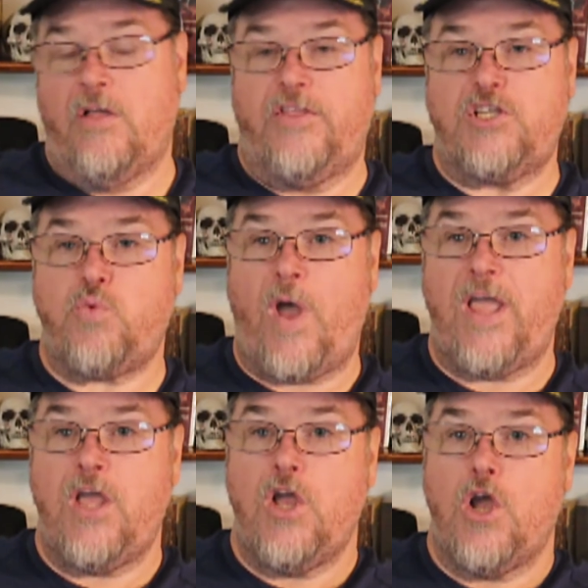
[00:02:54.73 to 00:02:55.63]
This
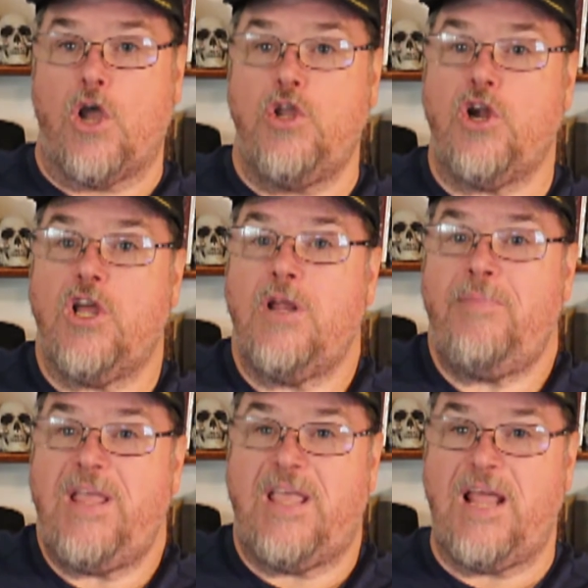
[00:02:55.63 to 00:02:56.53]
way, you're going to
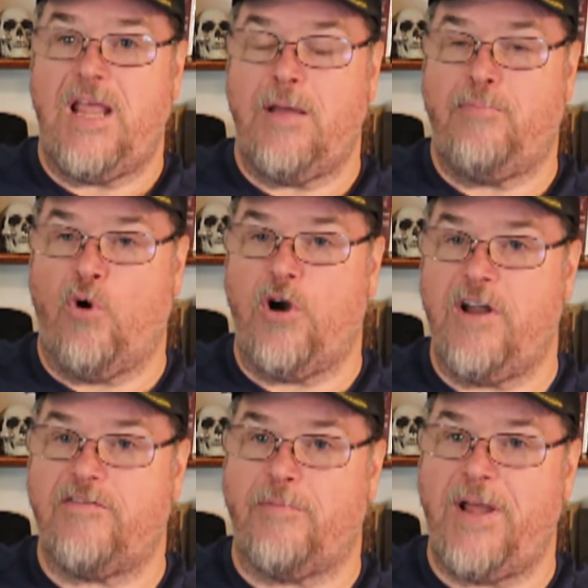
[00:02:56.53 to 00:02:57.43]
be getting
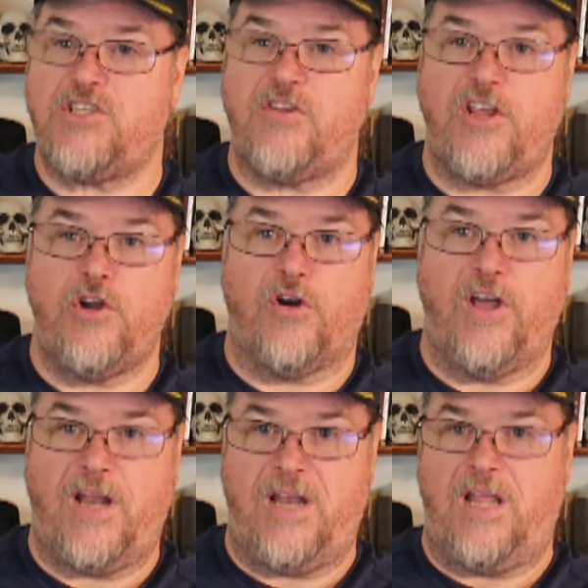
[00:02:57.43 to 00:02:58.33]
important information that you're
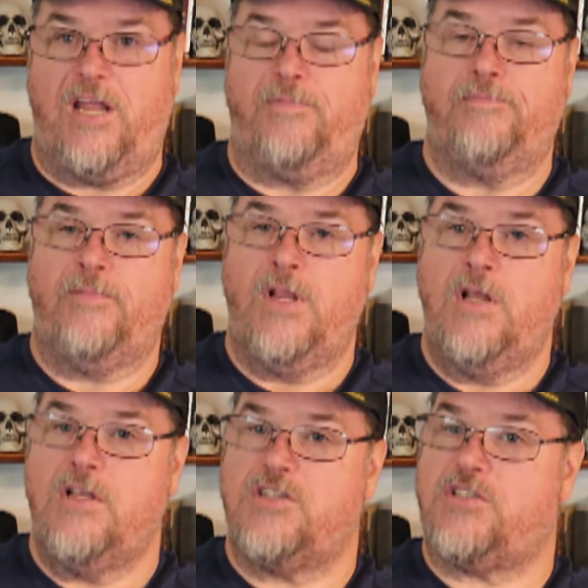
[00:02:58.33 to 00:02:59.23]
going to need.
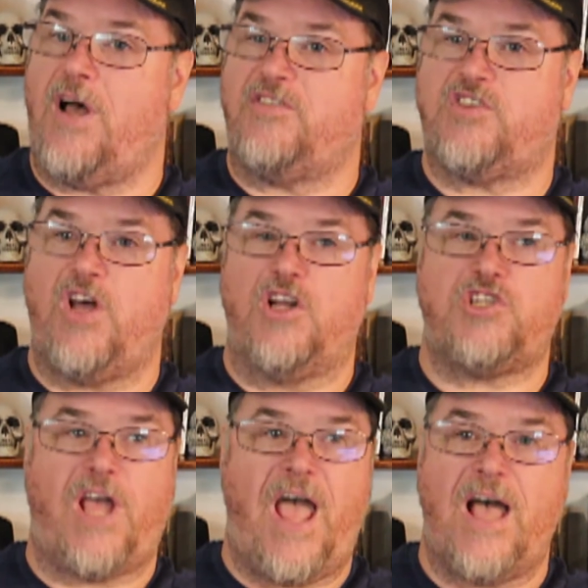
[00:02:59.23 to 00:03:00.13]
Stuff
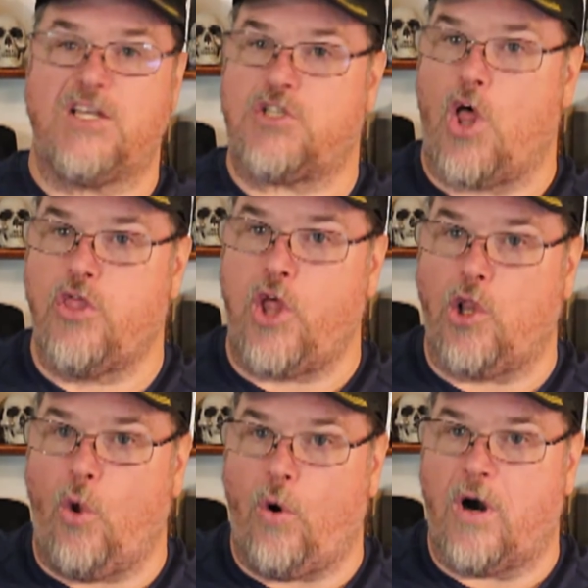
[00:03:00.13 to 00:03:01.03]
such as the
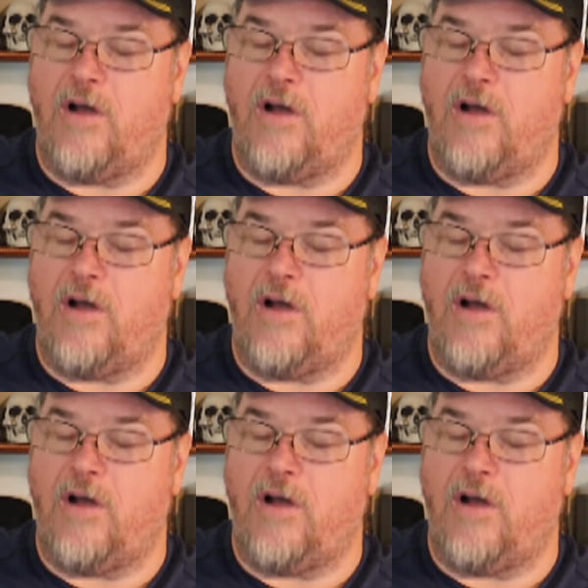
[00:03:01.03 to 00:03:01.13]
lore